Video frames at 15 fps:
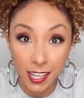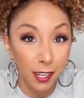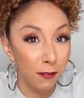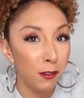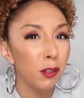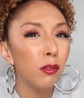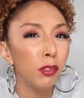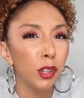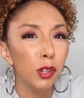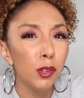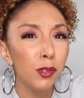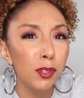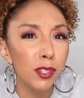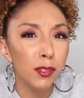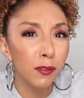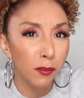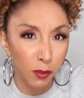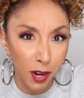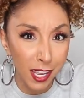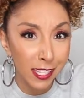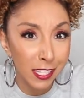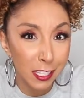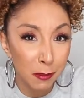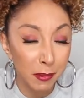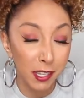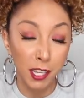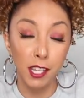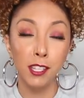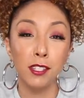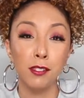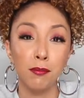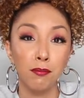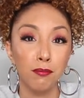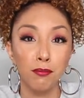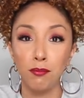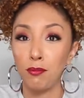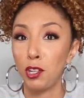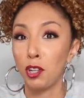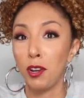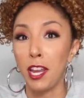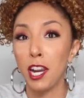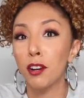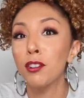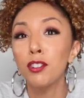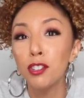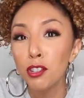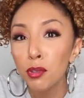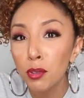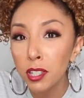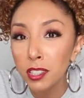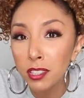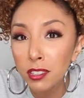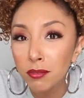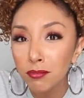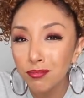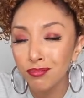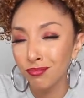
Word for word: And if you lose friends because your hair is short,